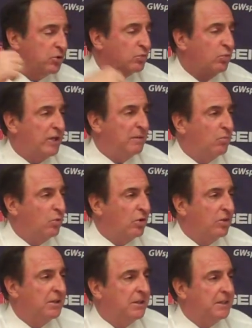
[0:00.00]
which is way
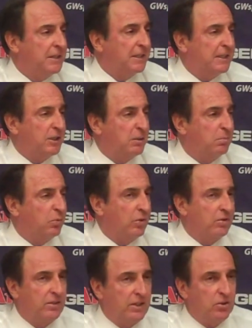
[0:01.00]
more
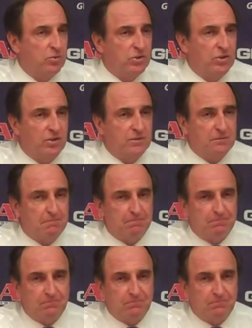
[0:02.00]
important than who starts.